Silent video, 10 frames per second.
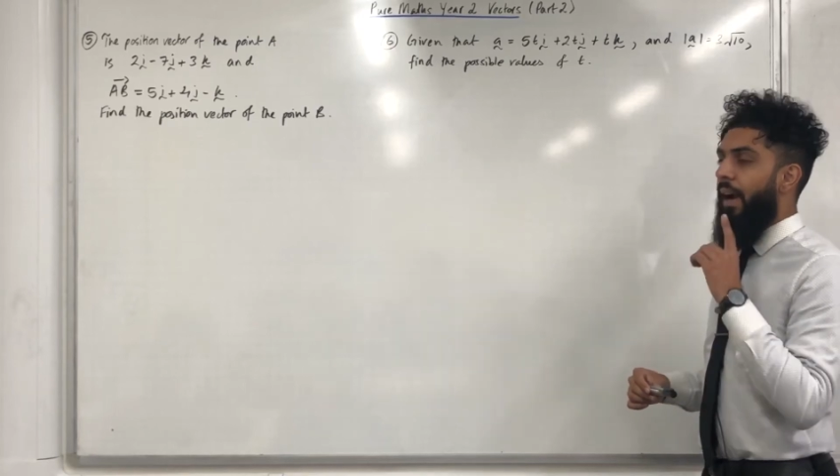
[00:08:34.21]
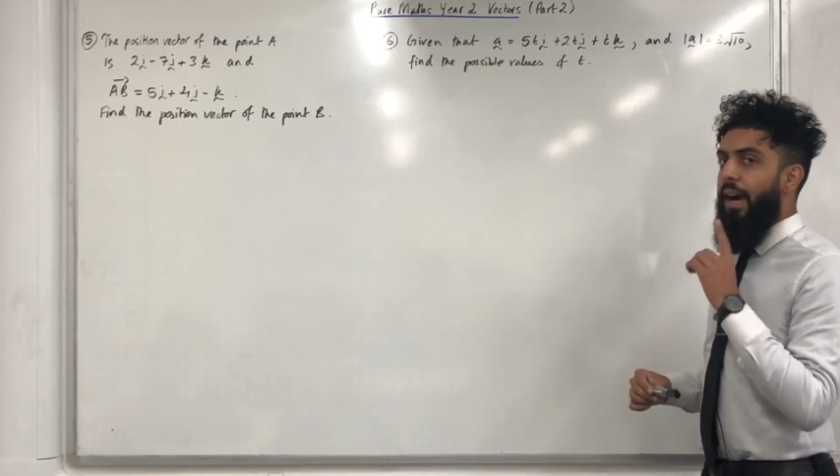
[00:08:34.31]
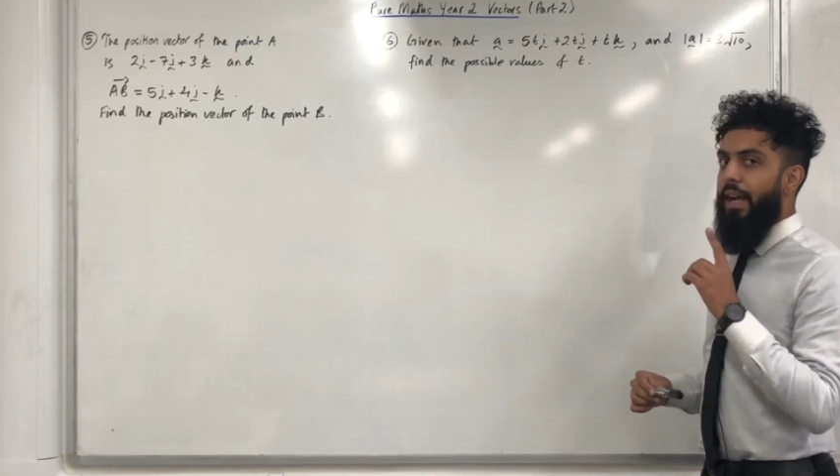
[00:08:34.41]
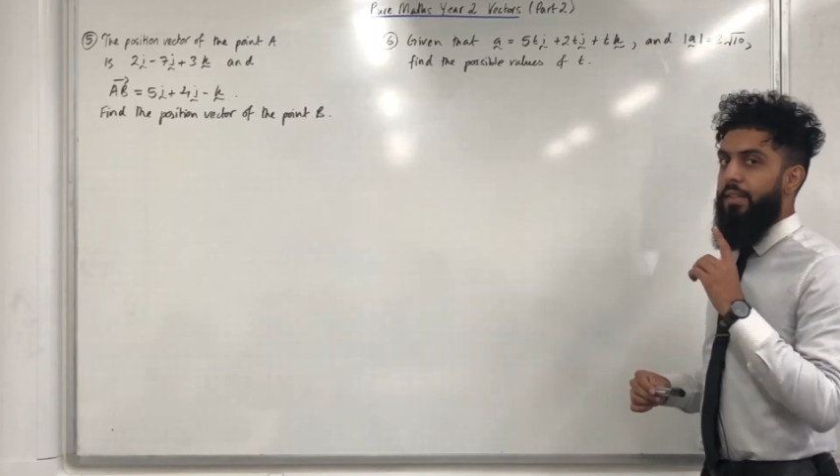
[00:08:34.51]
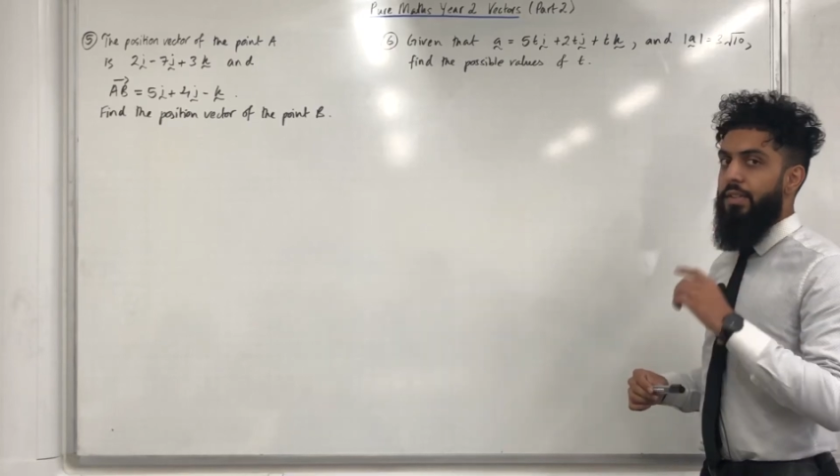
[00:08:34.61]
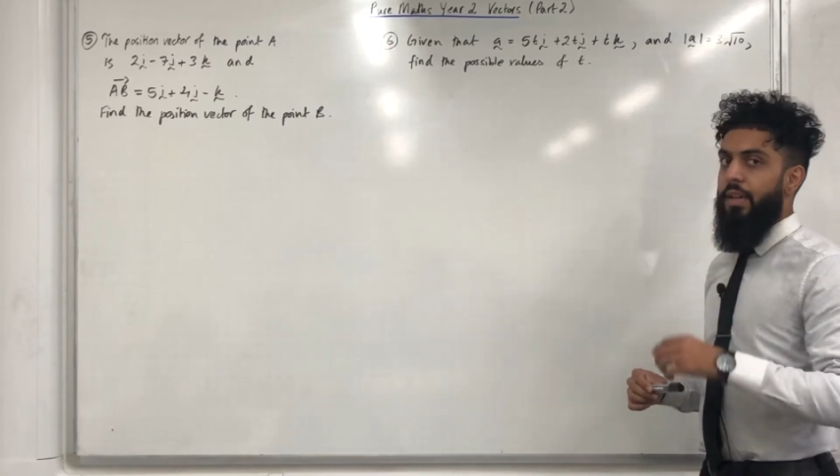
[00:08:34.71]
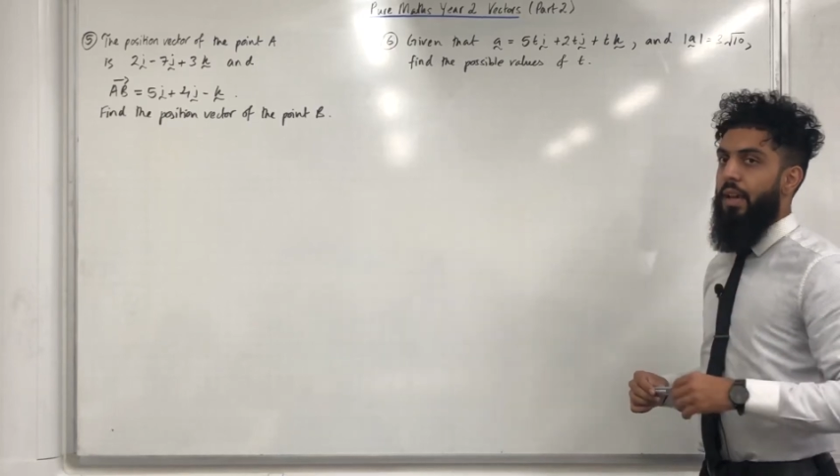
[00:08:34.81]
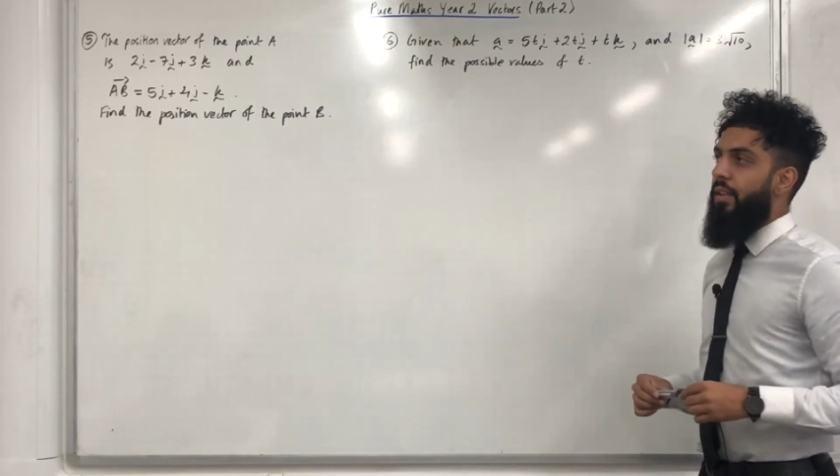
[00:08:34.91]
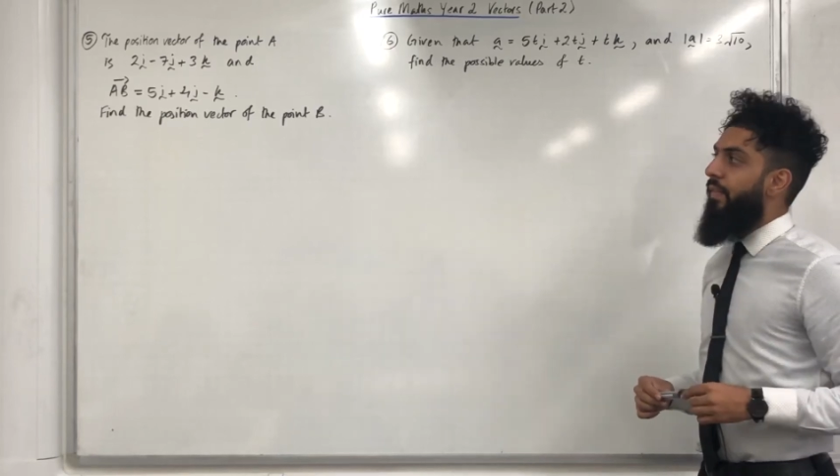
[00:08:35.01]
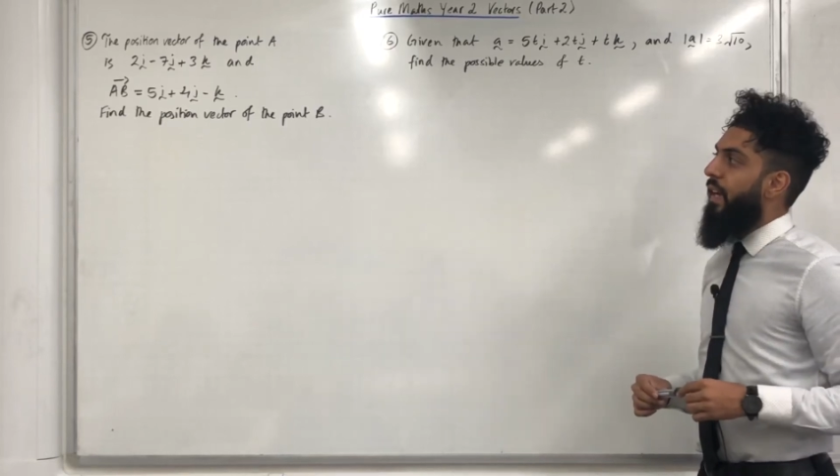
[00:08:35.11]
and
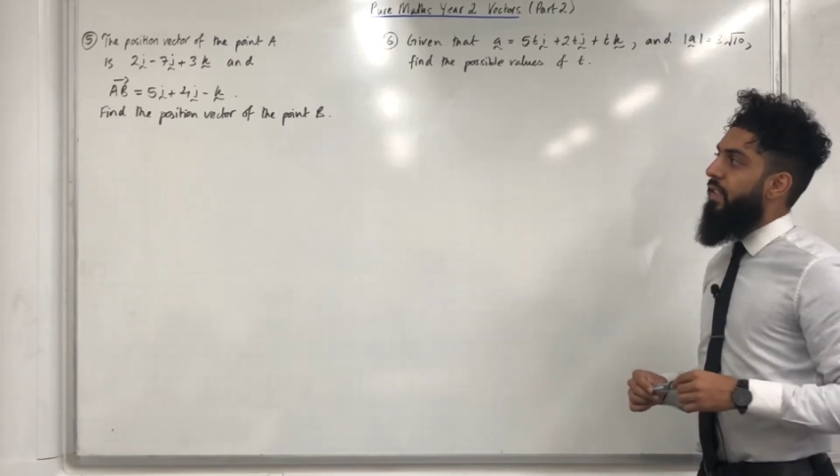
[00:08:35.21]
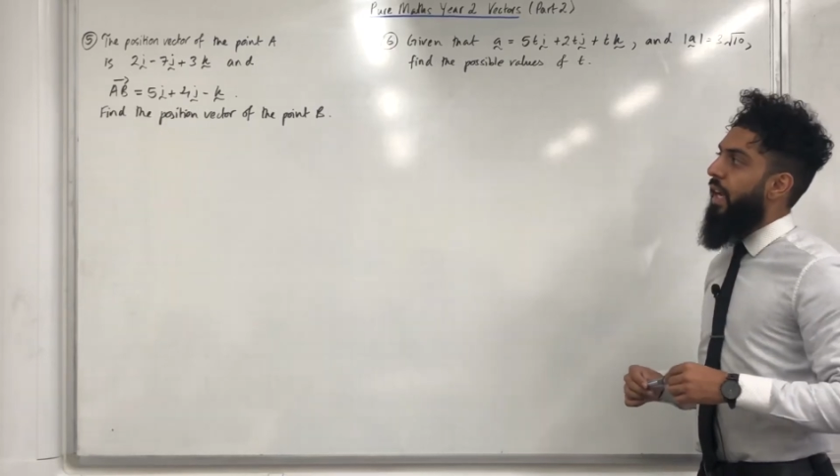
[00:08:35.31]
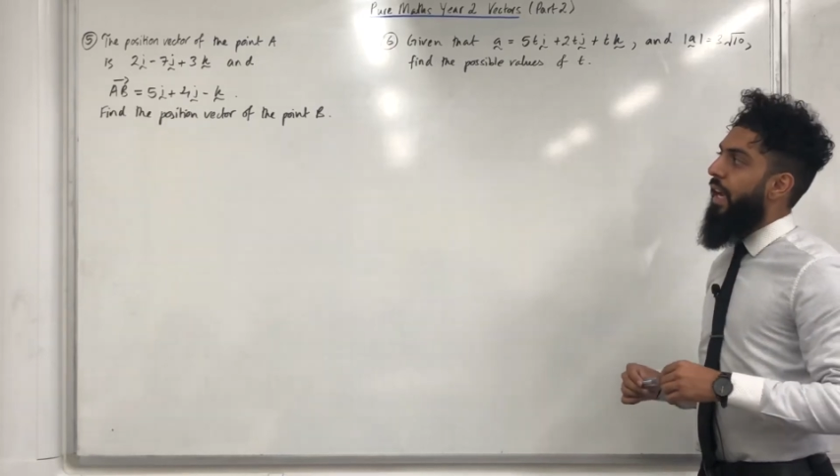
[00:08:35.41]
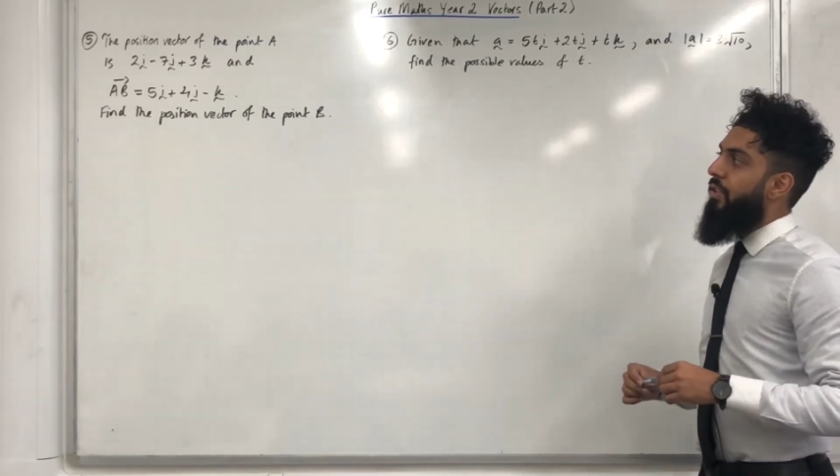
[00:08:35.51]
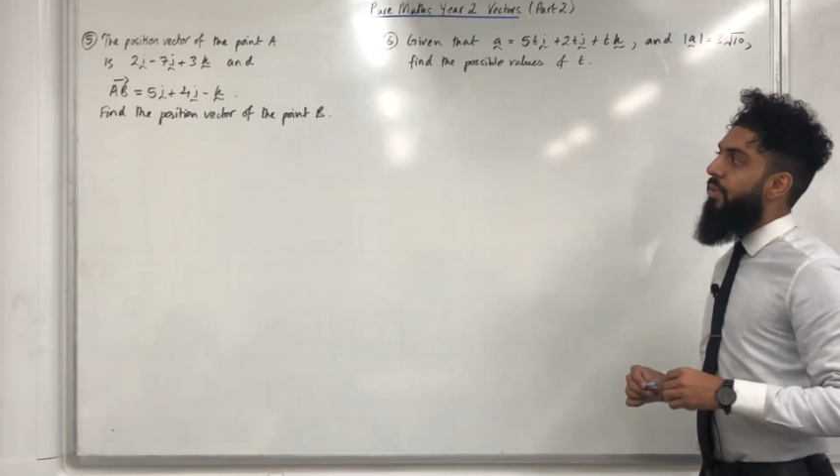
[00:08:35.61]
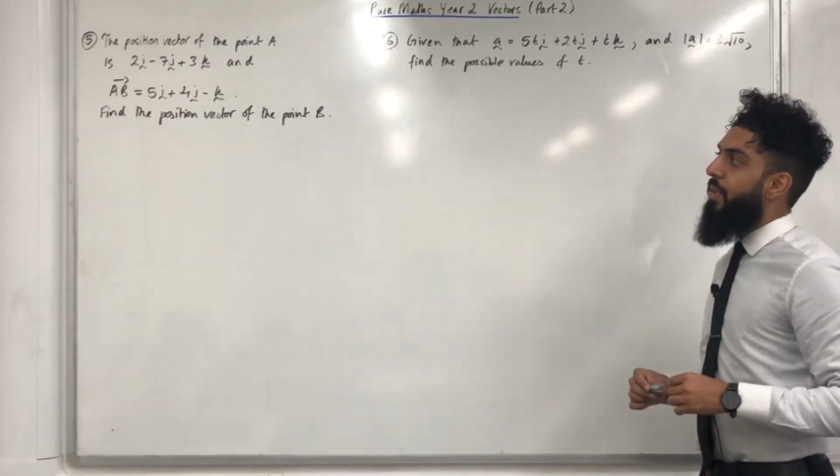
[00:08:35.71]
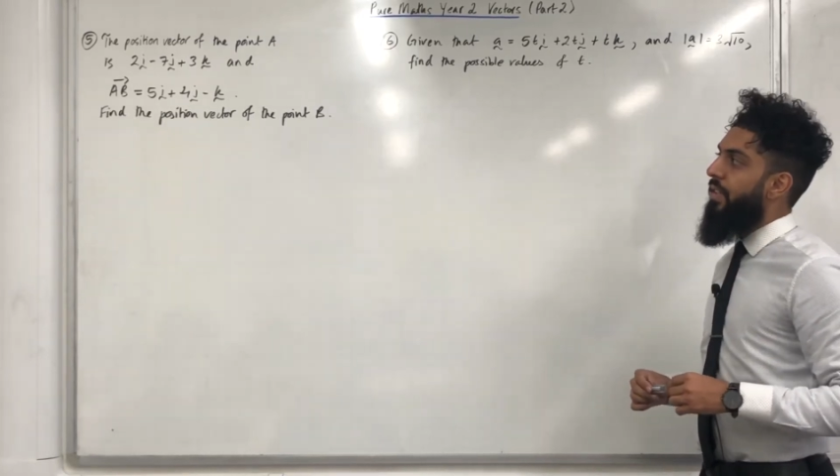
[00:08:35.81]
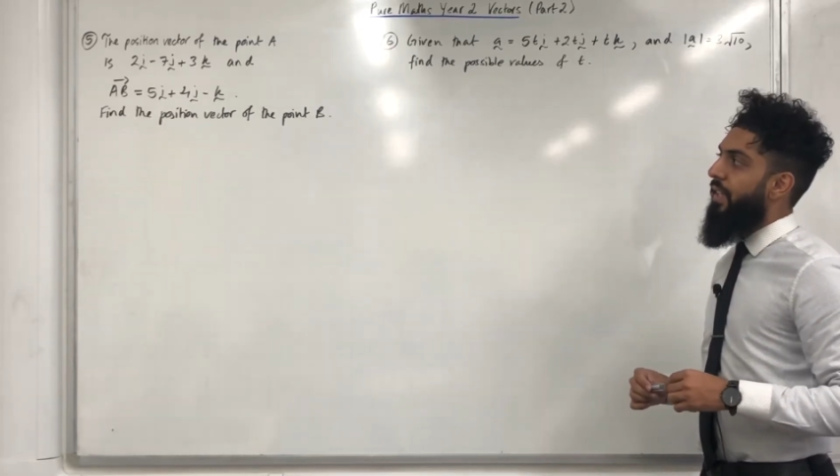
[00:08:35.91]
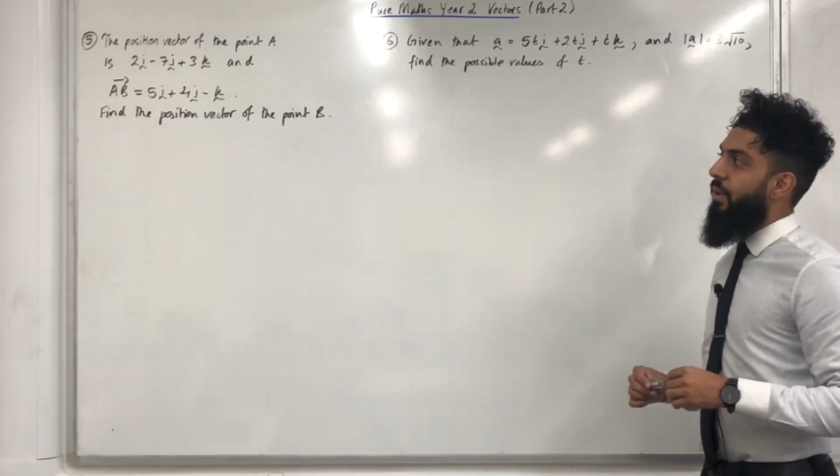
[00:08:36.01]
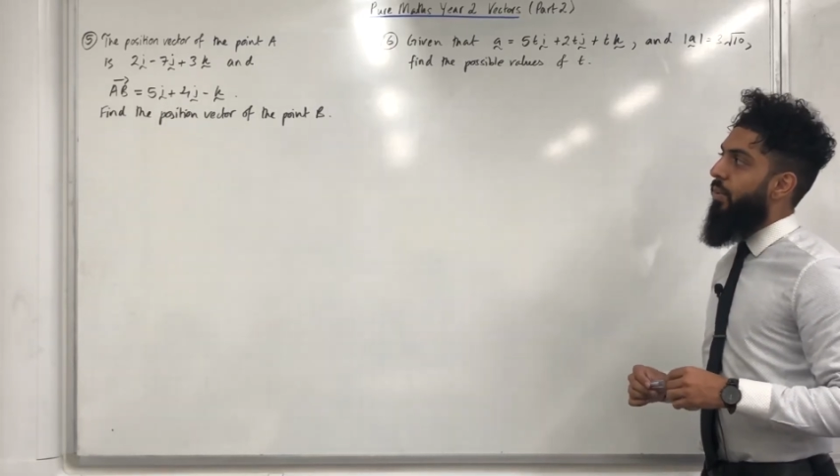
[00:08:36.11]
the vector A to B
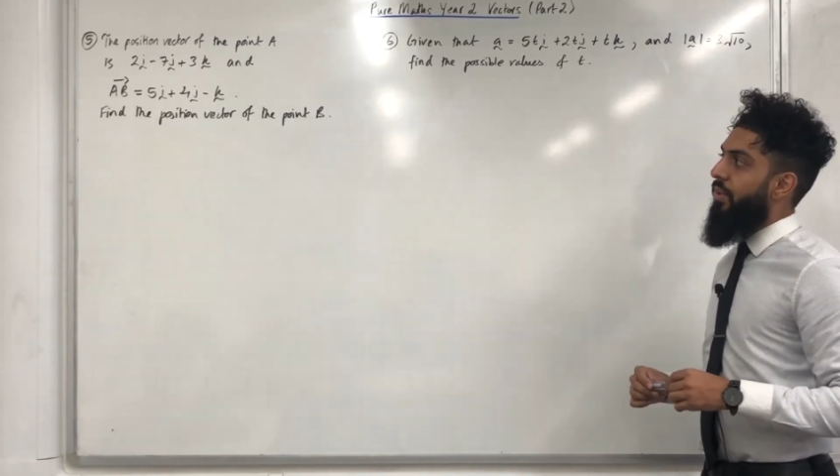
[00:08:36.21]
is equal